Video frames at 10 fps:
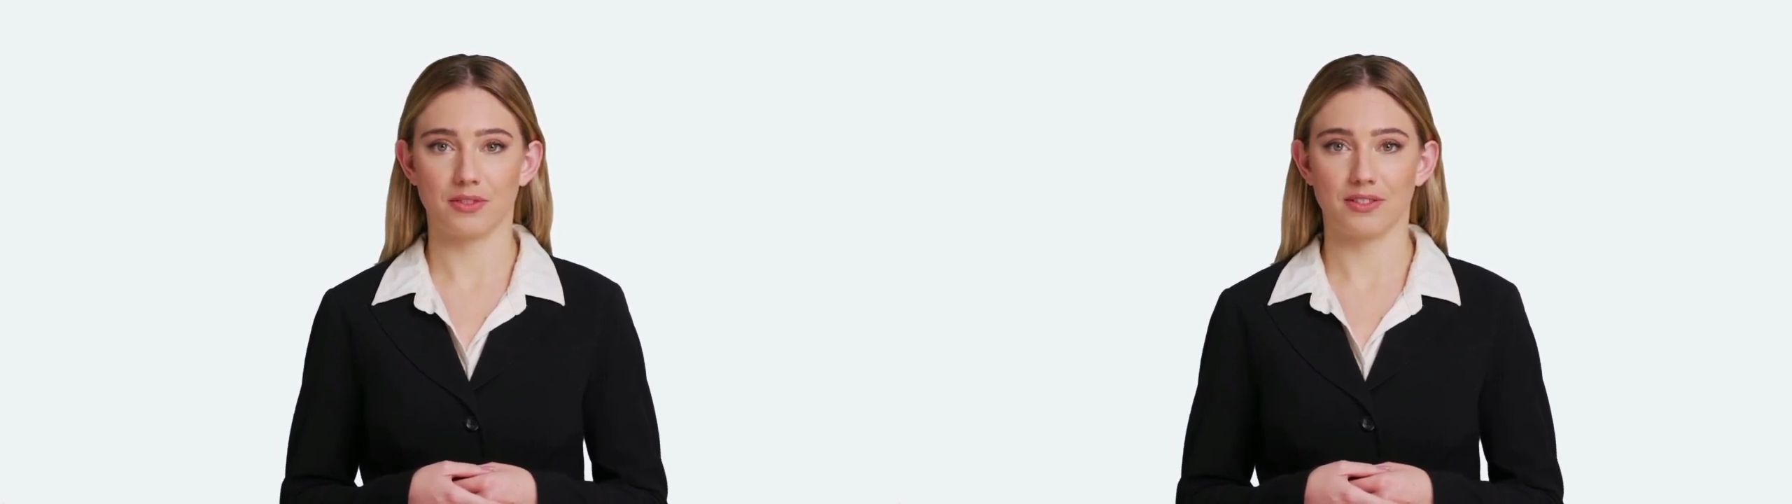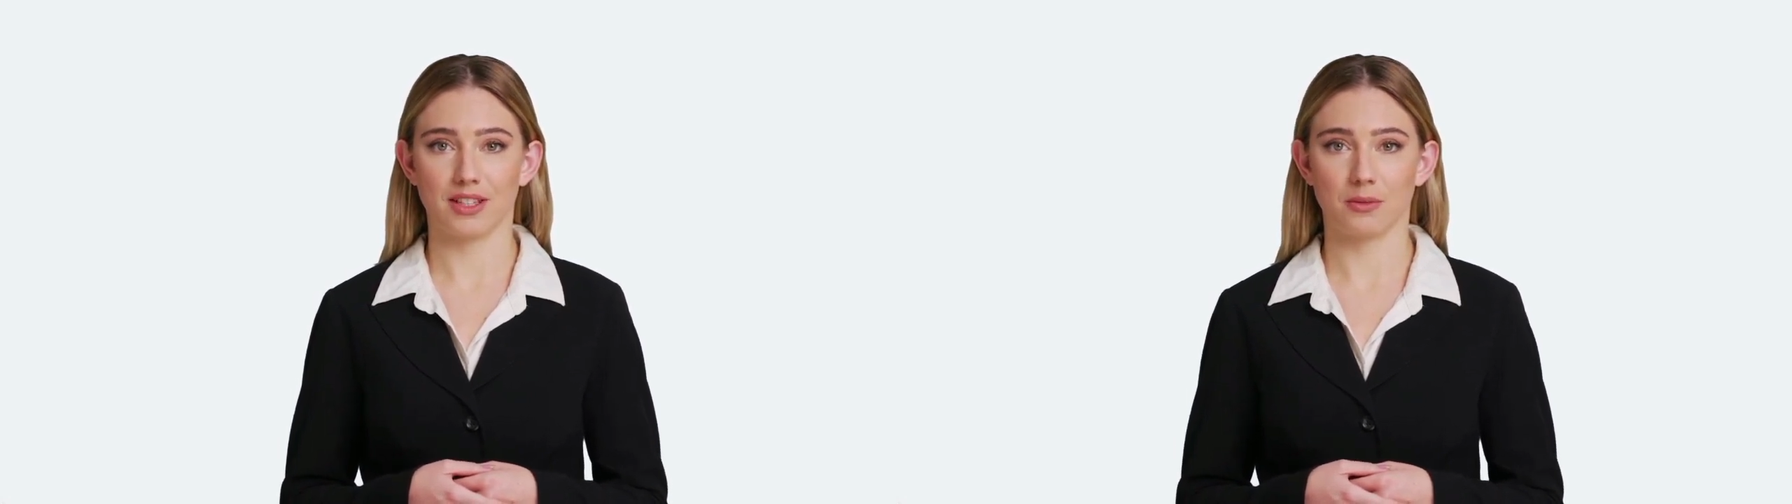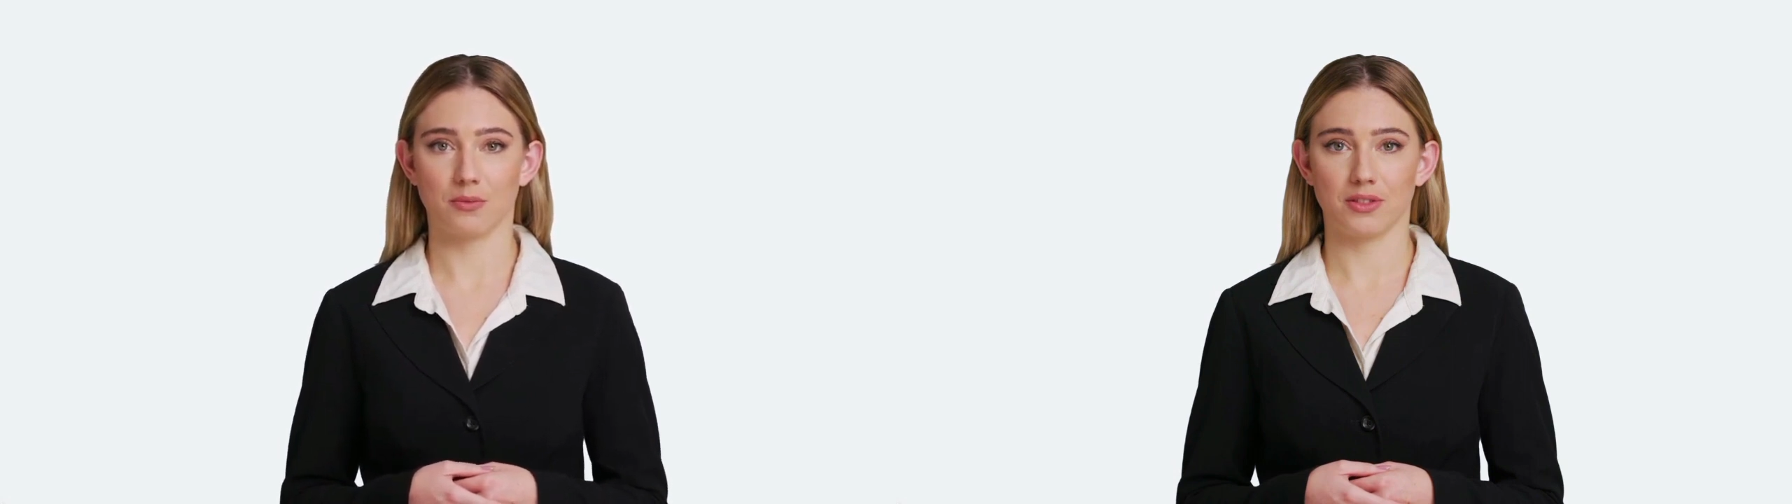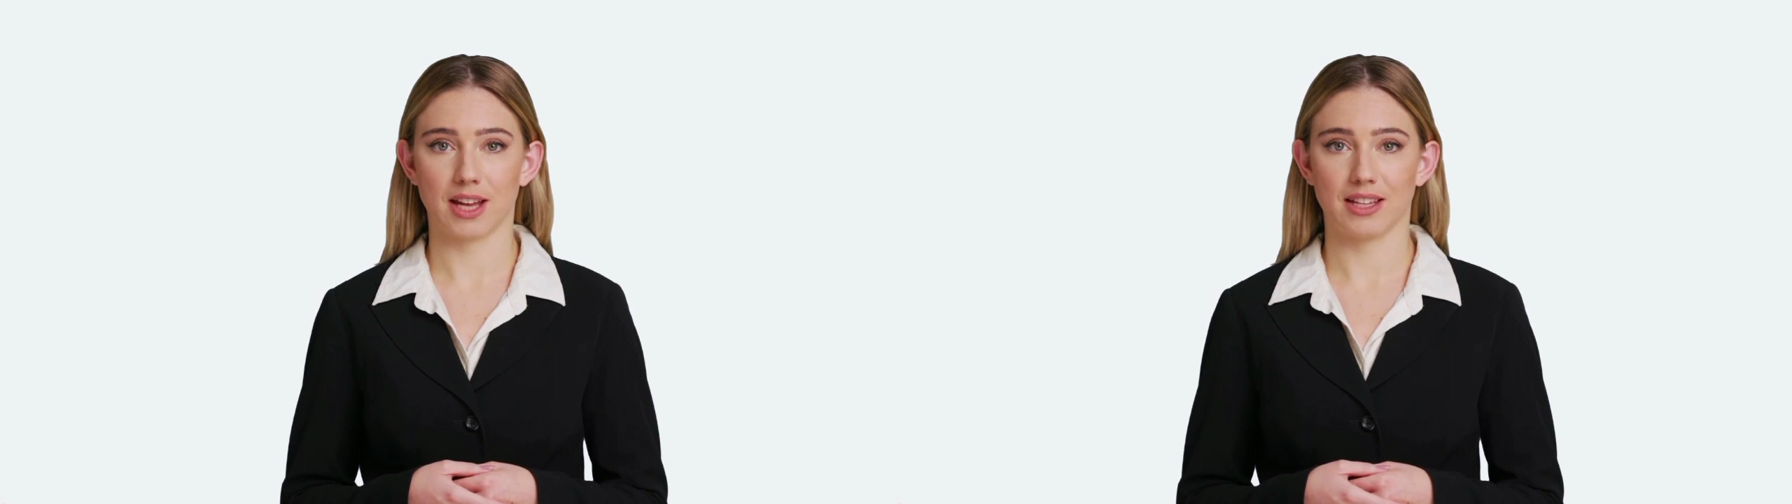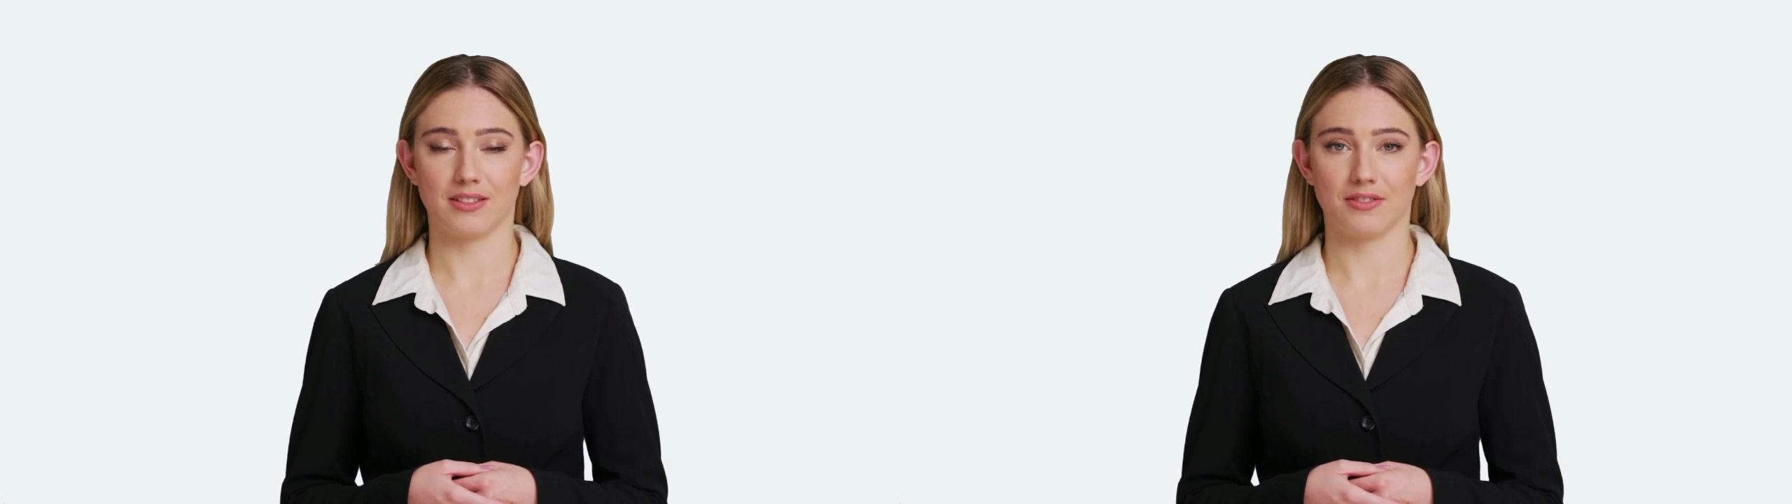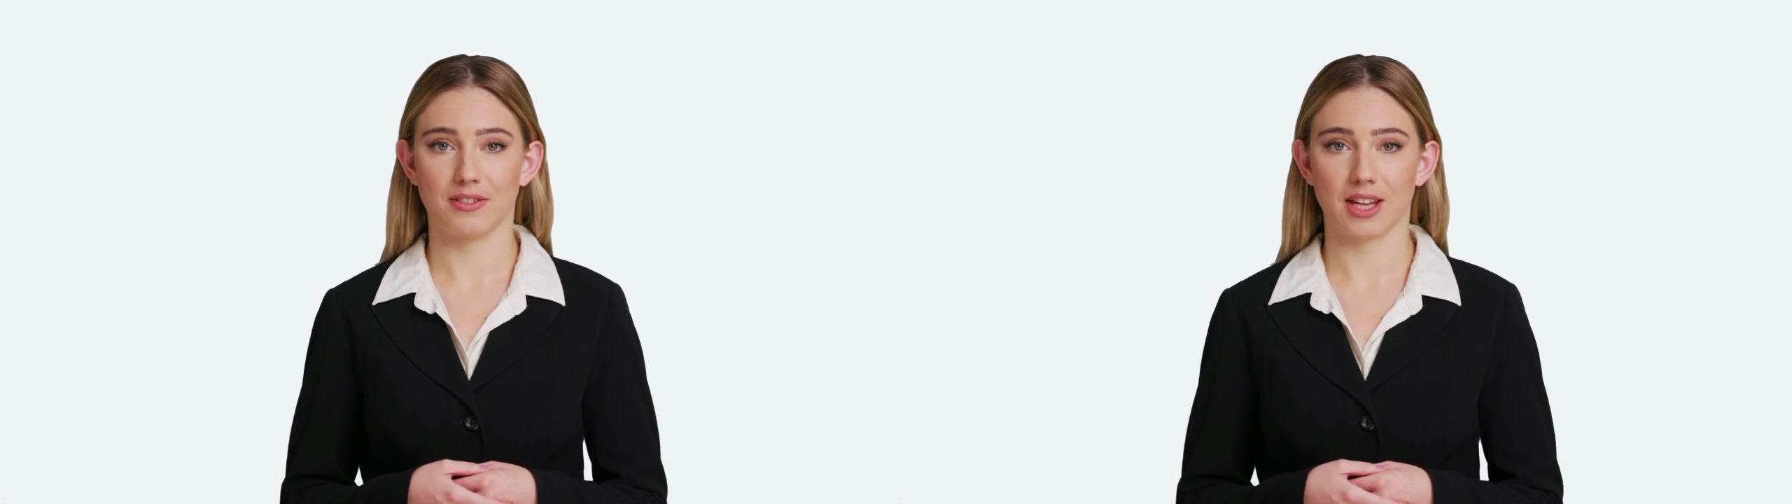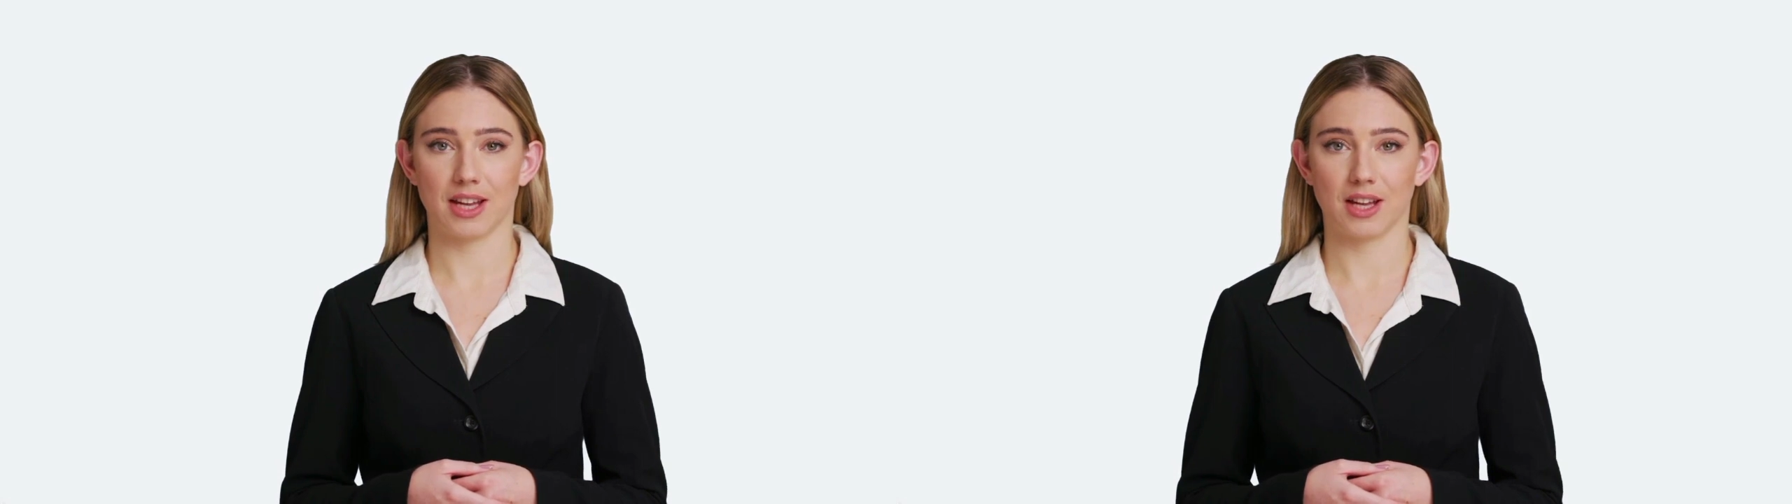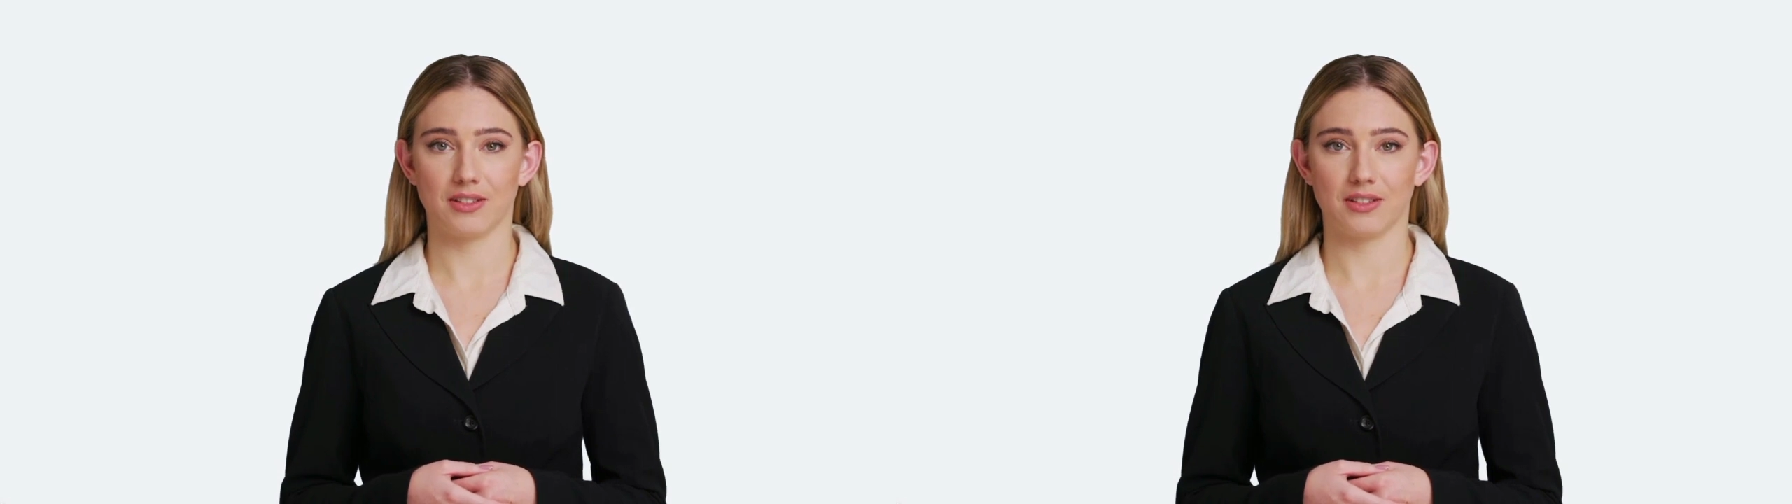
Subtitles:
Step 6, take